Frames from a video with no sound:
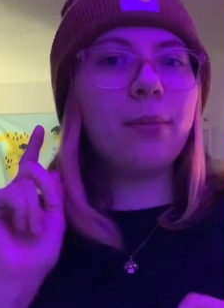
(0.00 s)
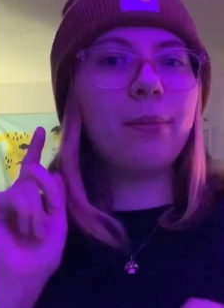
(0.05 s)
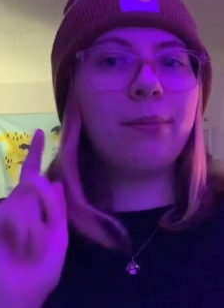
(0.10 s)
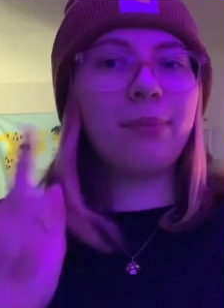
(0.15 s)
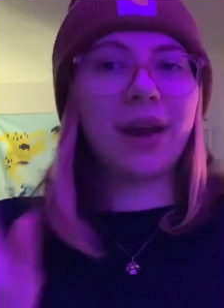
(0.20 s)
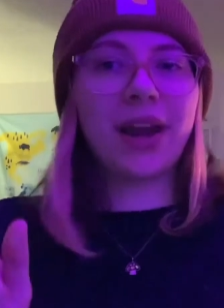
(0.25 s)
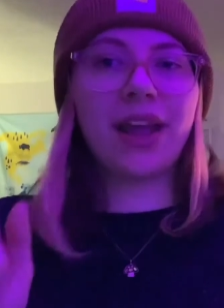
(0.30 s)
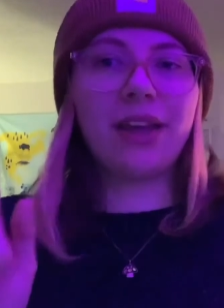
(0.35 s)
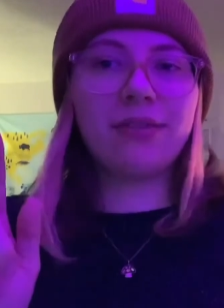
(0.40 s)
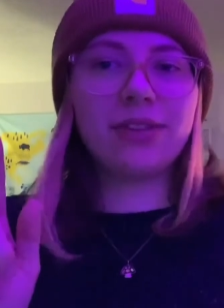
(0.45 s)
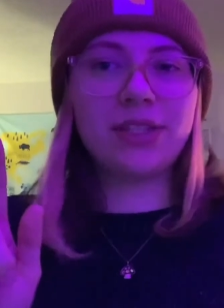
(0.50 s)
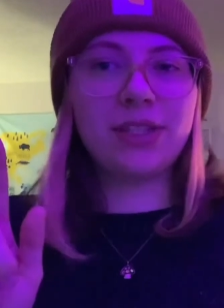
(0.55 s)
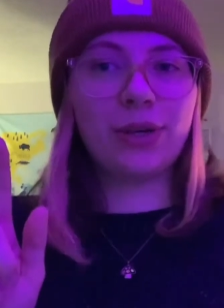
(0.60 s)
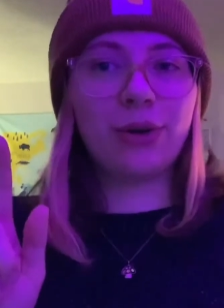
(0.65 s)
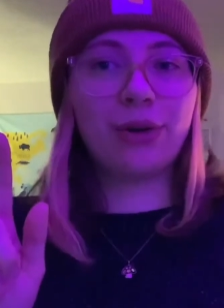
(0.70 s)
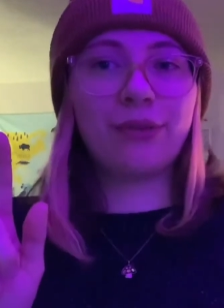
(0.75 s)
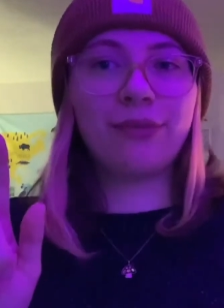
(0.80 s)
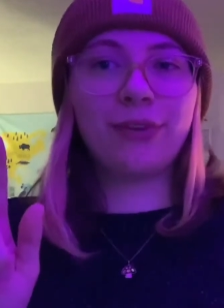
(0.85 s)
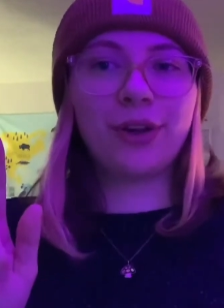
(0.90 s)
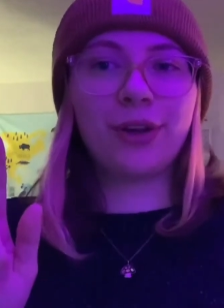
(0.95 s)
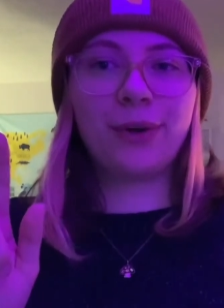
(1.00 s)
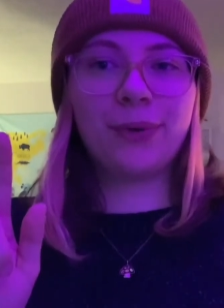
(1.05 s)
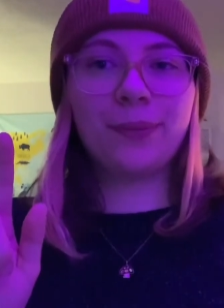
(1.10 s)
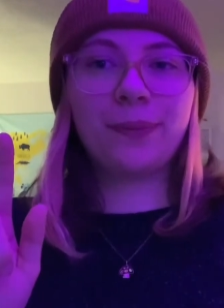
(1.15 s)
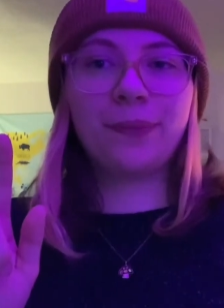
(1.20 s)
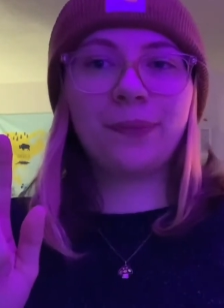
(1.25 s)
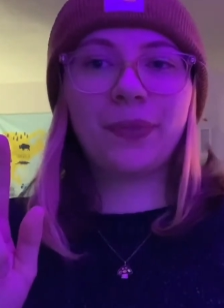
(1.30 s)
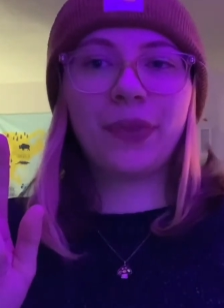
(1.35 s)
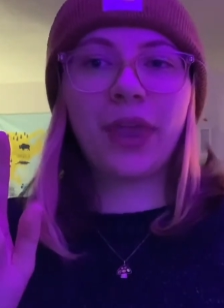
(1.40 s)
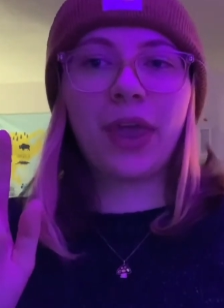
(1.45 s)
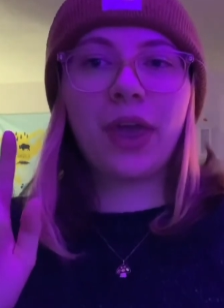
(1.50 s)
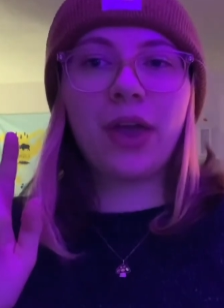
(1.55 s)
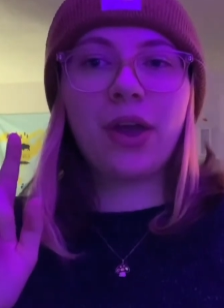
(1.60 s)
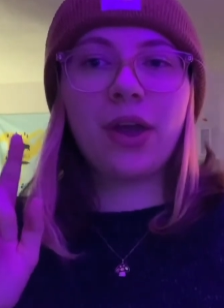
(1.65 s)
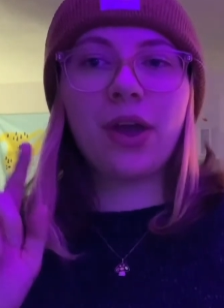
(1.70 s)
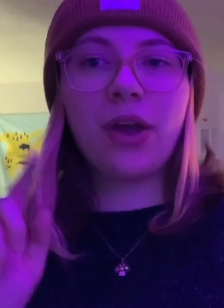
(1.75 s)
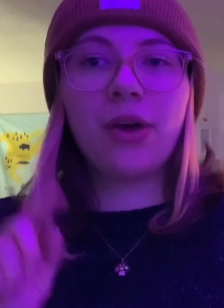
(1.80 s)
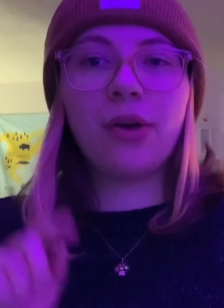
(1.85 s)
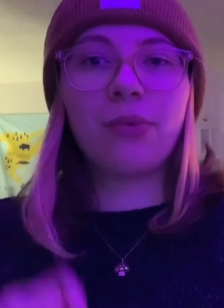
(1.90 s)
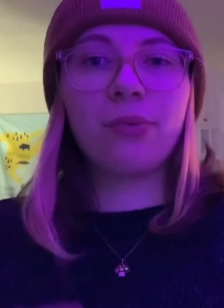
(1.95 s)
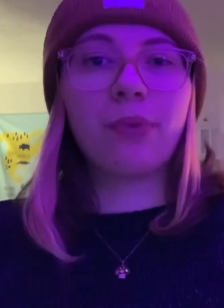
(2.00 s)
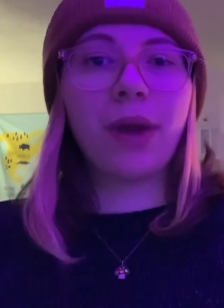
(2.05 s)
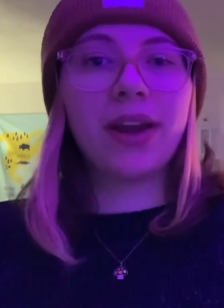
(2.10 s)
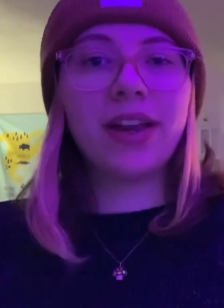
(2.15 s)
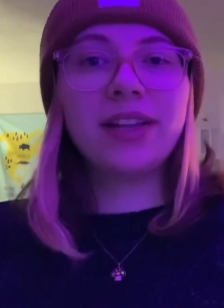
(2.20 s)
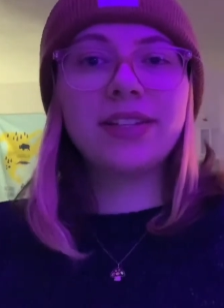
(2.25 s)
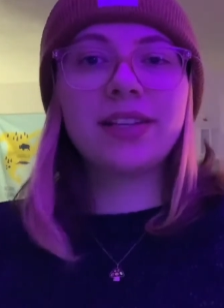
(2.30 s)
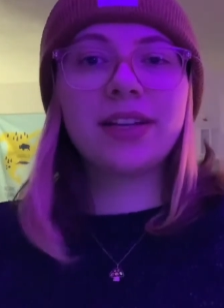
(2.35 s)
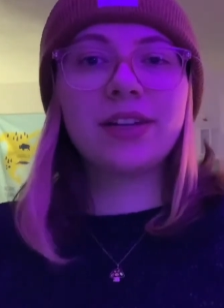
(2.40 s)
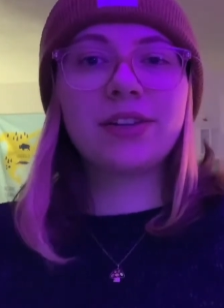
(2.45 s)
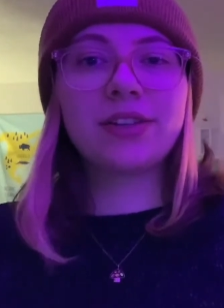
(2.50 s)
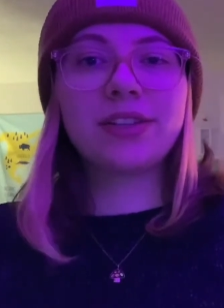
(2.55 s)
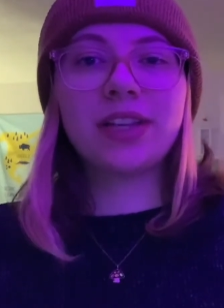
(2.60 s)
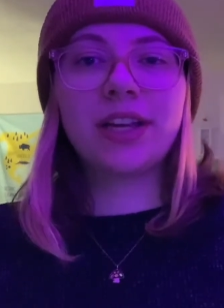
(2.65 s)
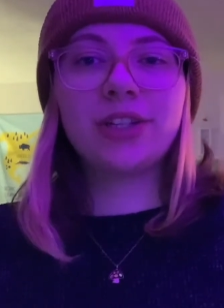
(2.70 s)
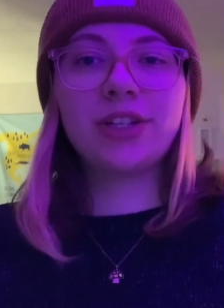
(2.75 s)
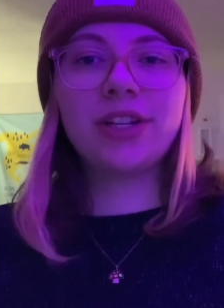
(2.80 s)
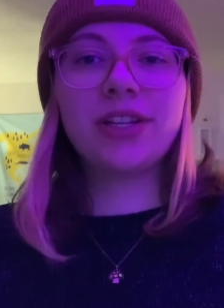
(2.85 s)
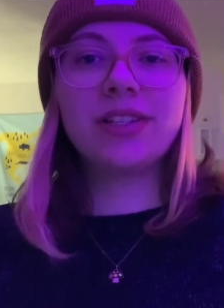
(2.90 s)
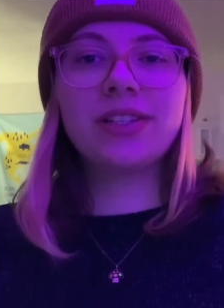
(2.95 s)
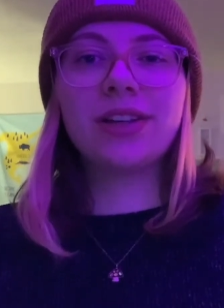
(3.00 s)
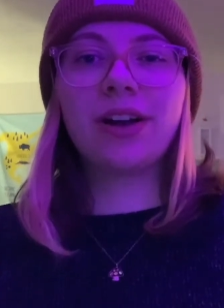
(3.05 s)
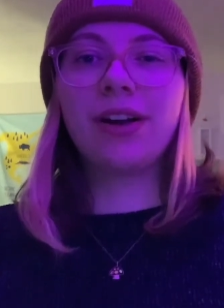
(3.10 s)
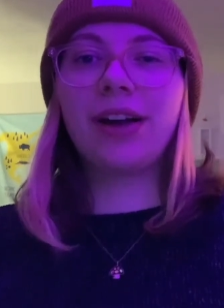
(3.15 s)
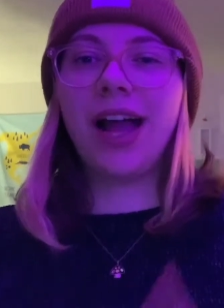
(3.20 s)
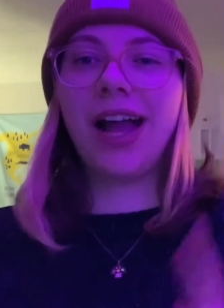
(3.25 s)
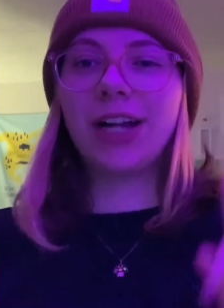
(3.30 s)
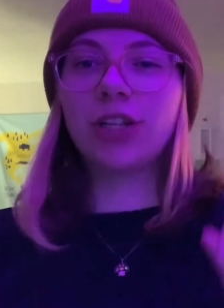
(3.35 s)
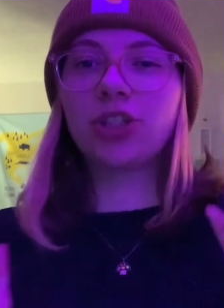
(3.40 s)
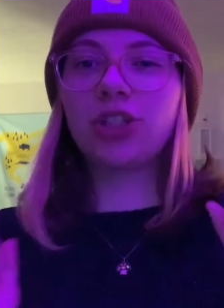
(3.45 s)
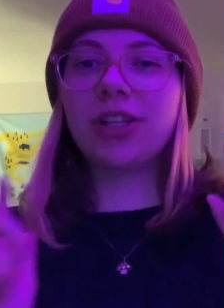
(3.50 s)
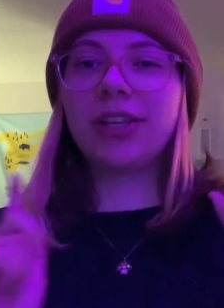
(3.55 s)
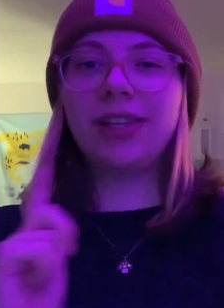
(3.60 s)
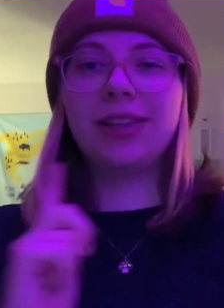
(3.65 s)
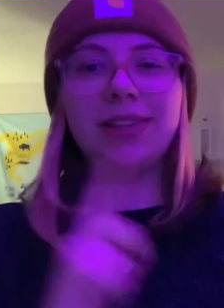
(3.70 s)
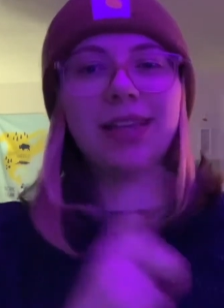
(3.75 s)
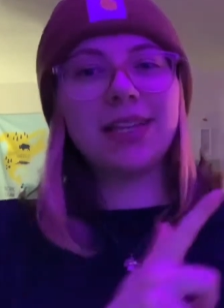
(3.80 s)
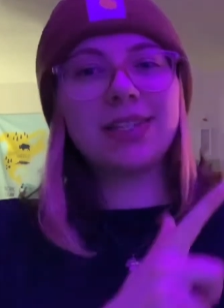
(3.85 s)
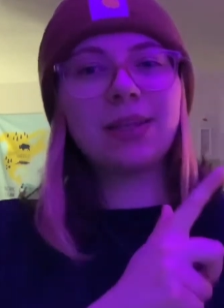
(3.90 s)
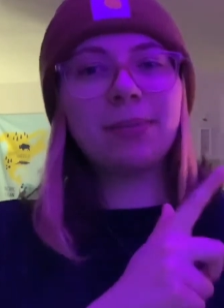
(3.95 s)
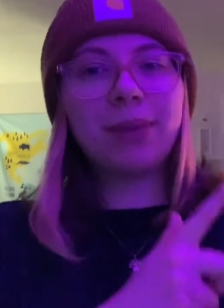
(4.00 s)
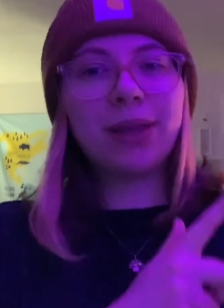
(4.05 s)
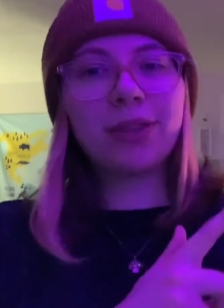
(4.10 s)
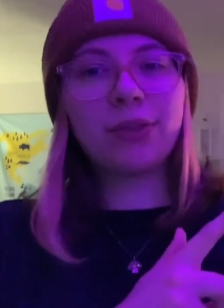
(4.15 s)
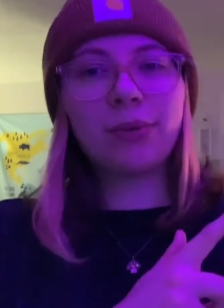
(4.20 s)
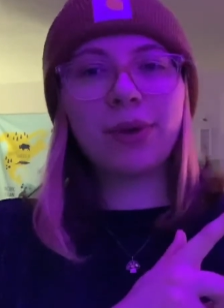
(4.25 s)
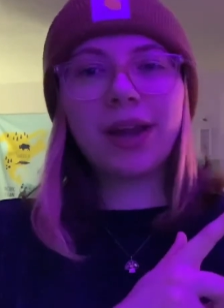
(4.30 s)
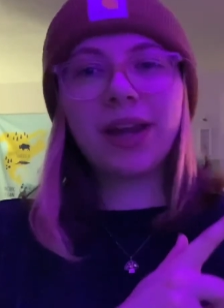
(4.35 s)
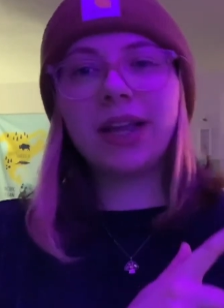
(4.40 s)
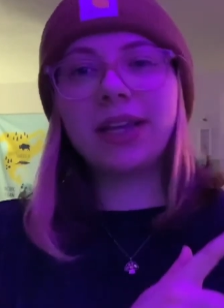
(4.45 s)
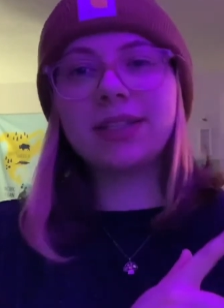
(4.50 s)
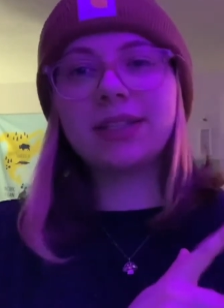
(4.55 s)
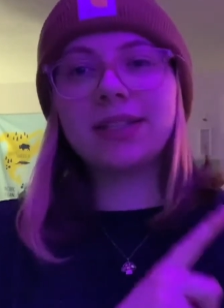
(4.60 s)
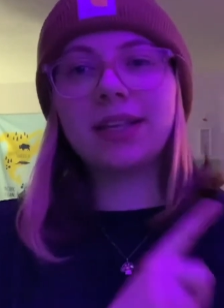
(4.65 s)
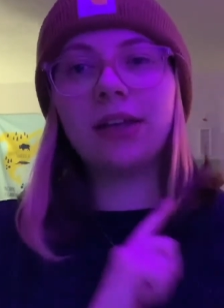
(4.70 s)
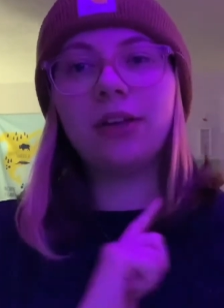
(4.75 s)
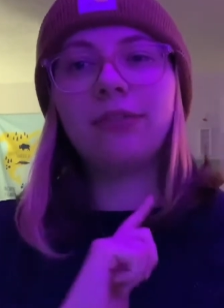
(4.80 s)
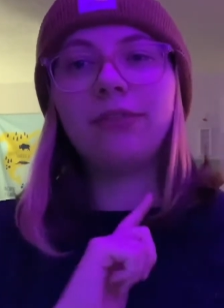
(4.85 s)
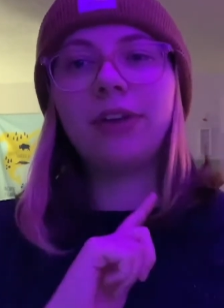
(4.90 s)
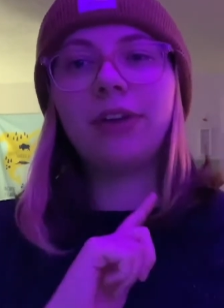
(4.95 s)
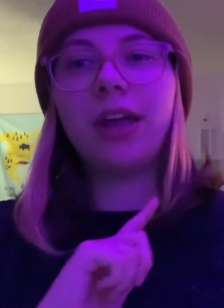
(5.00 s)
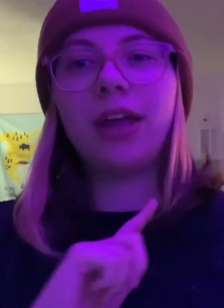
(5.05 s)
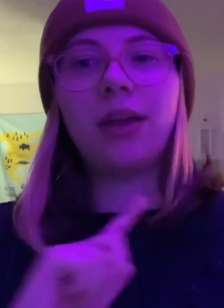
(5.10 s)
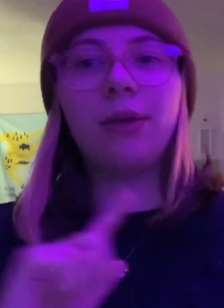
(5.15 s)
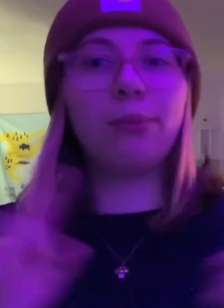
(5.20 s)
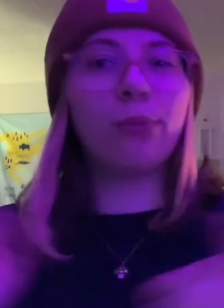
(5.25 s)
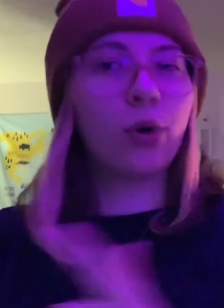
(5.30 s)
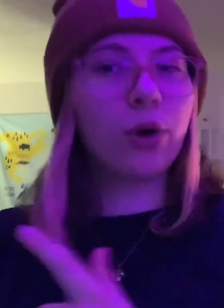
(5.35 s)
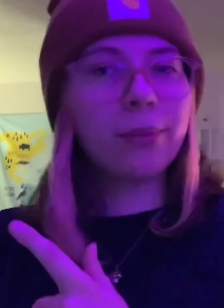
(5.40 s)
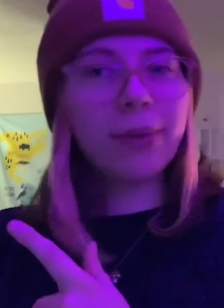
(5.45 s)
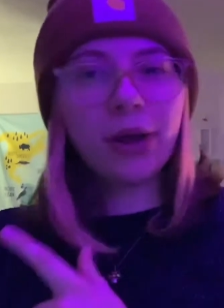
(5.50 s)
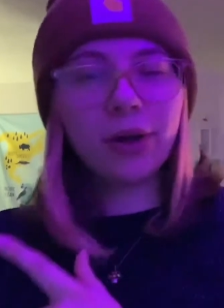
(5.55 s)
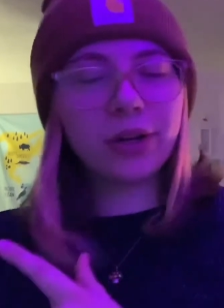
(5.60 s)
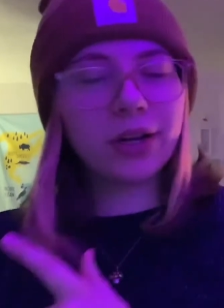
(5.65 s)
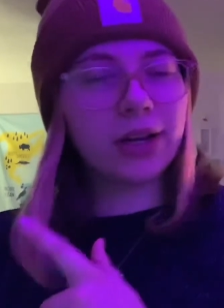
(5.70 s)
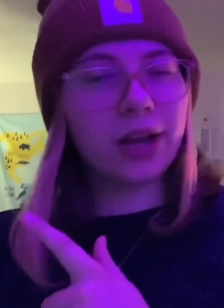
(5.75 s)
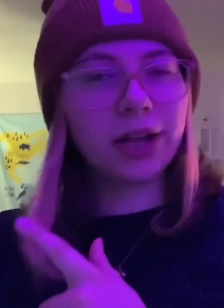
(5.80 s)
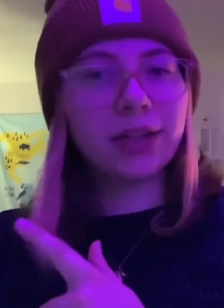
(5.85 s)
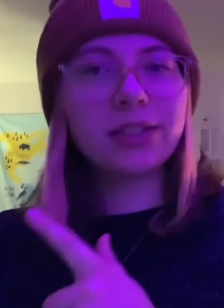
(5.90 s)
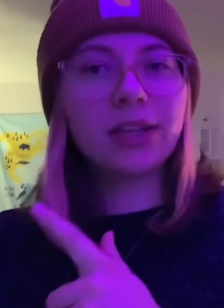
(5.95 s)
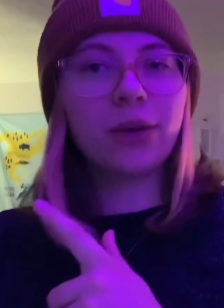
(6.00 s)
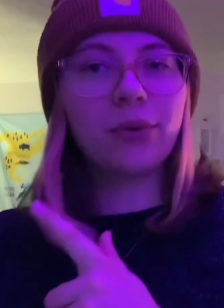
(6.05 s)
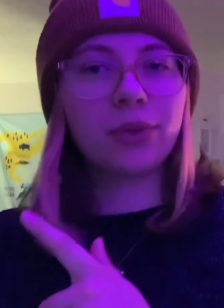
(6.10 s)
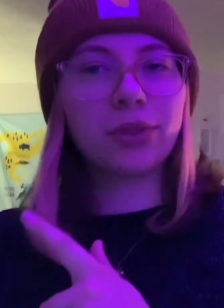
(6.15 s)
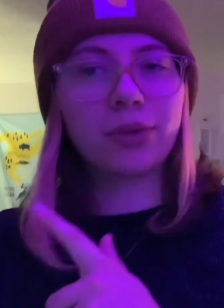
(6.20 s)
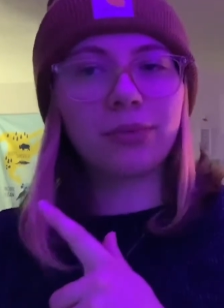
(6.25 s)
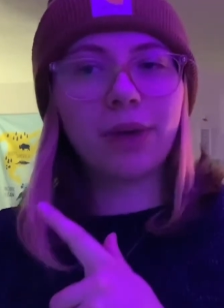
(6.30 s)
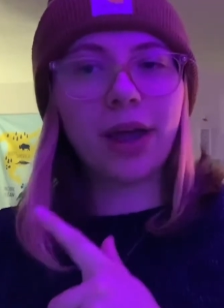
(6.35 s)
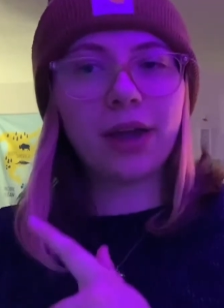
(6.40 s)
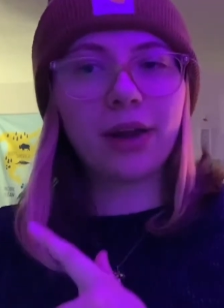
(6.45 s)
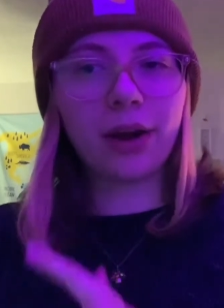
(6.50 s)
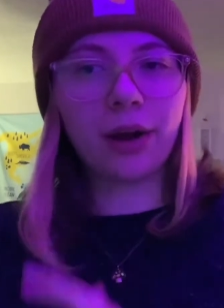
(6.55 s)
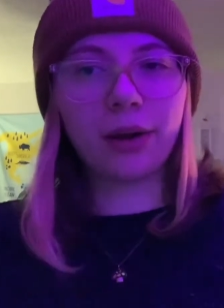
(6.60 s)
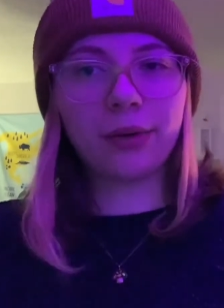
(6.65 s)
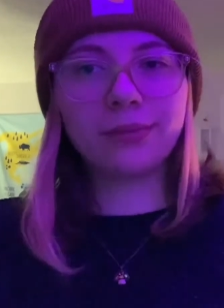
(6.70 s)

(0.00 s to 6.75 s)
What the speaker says: But I have a secret for you. Writing Center sessions are actually less about the writing itself and more about connecting with the writer.